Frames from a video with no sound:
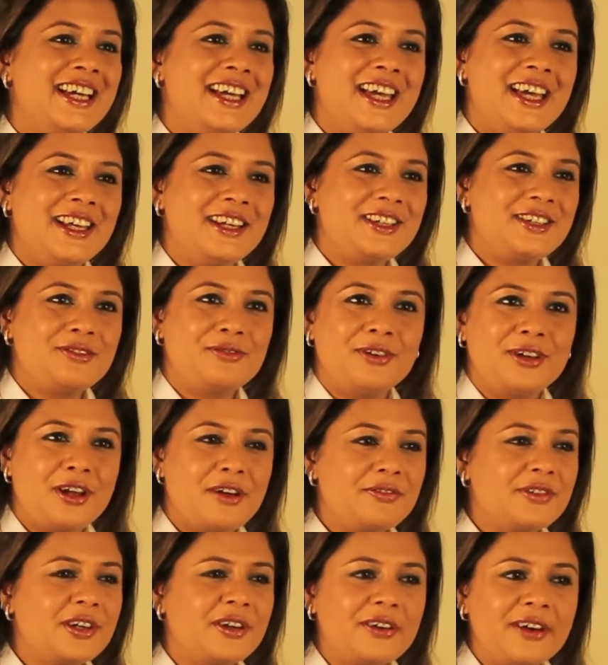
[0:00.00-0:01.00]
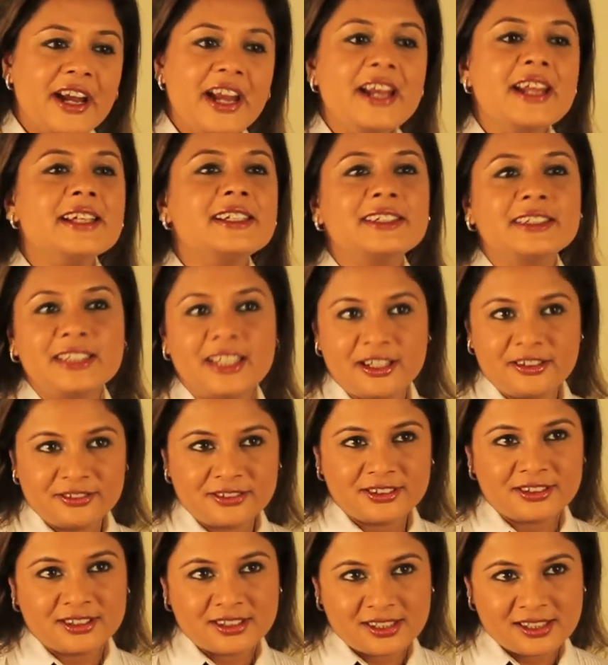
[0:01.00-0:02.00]
It's one of the greatest
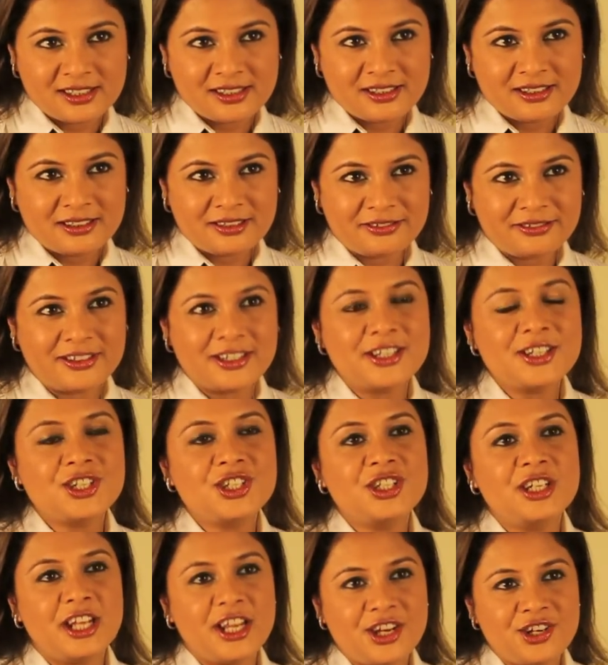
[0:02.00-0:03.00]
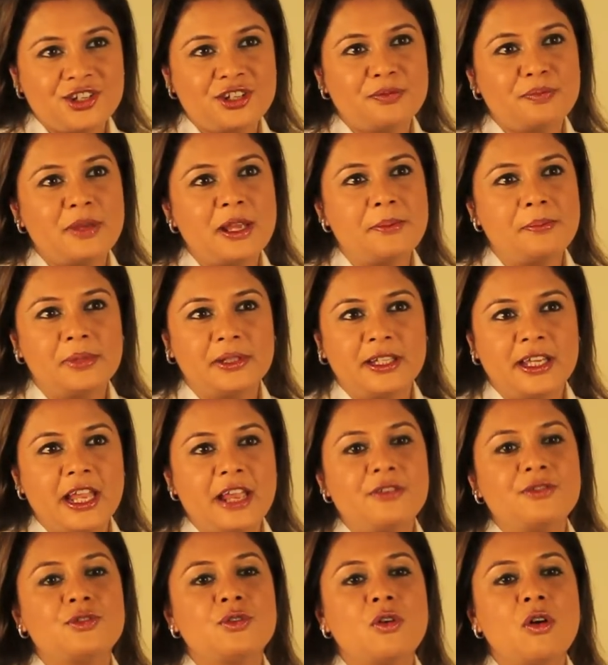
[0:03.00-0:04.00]
gifts the First Nation people
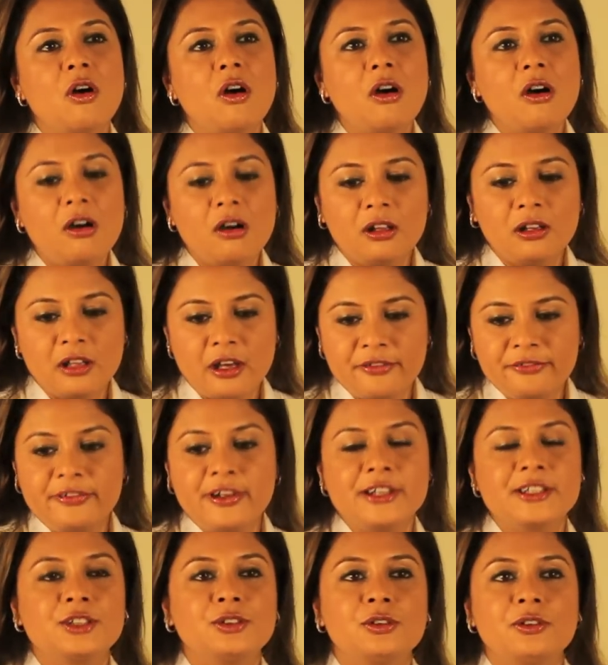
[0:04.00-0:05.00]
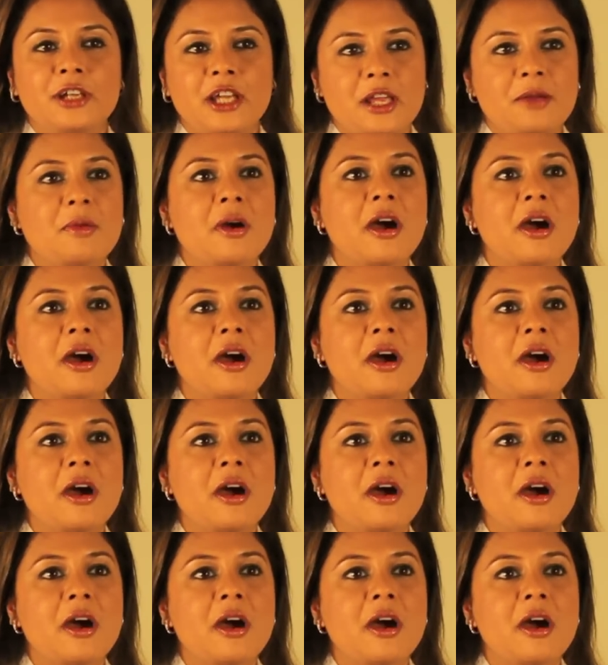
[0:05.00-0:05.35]
gave to all of us who came